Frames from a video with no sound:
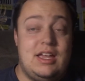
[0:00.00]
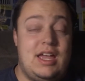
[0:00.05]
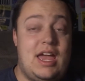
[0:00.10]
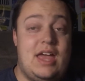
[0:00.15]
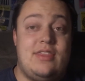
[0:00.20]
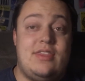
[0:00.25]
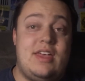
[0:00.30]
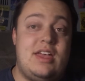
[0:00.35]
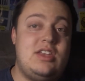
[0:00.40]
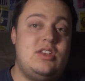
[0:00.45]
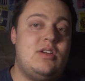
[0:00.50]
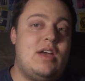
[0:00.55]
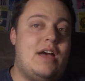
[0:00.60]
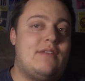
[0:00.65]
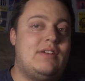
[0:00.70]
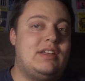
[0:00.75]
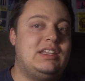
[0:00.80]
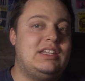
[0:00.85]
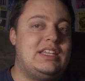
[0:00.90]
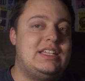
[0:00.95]
And then you
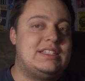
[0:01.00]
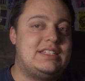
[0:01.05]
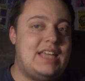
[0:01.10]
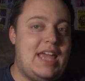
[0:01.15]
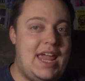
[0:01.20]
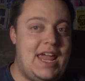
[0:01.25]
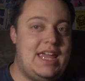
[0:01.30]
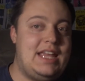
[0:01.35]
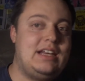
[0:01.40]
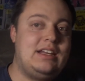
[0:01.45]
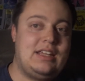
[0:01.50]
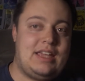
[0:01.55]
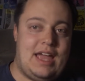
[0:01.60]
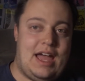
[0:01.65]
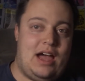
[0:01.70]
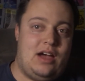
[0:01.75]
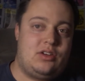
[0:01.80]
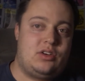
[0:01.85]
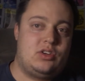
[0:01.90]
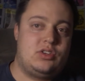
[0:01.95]
have at least 8
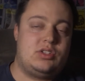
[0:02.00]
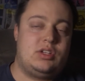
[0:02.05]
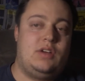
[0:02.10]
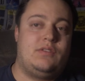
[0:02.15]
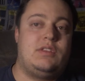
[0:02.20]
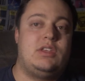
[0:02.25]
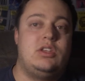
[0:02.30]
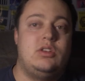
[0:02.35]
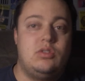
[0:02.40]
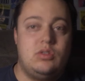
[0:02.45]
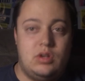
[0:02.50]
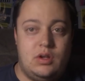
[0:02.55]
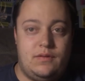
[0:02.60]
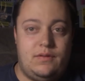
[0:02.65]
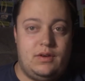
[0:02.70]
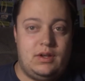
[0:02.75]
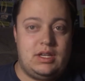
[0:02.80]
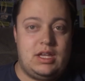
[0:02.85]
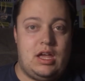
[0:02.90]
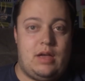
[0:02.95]
encounters of the
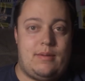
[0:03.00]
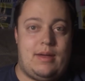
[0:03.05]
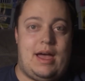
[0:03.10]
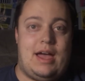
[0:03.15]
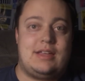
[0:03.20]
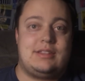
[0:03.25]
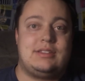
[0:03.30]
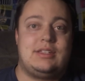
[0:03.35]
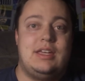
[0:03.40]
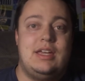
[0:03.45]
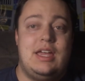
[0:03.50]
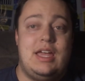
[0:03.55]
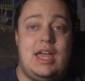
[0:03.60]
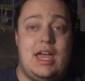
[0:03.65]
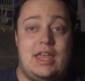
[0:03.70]
Unova Yamask,